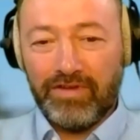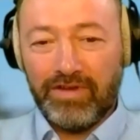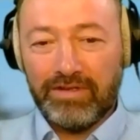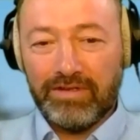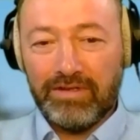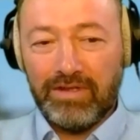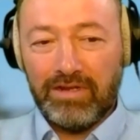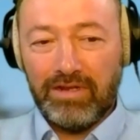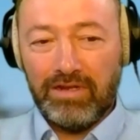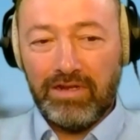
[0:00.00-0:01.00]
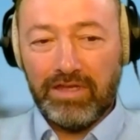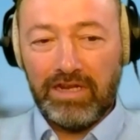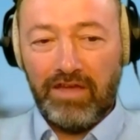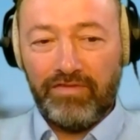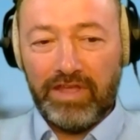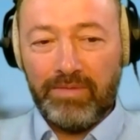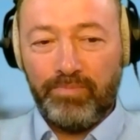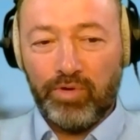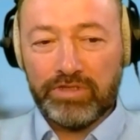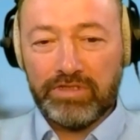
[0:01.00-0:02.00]
fine. Looking lovely
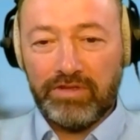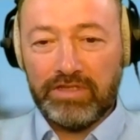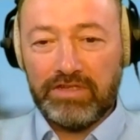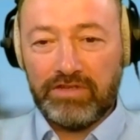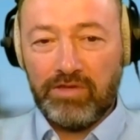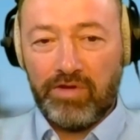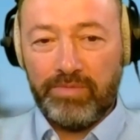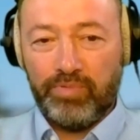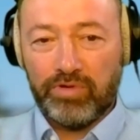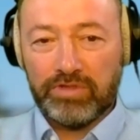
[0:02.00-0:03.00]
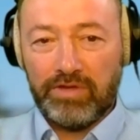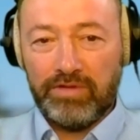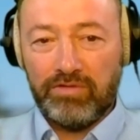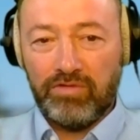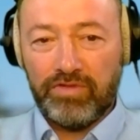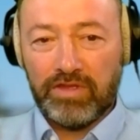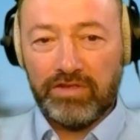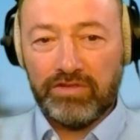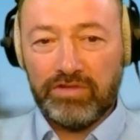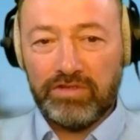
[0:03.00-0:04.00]
in Porto. So you're in Porto in the north of the
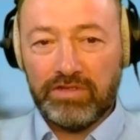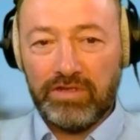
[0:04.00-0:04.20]
country today?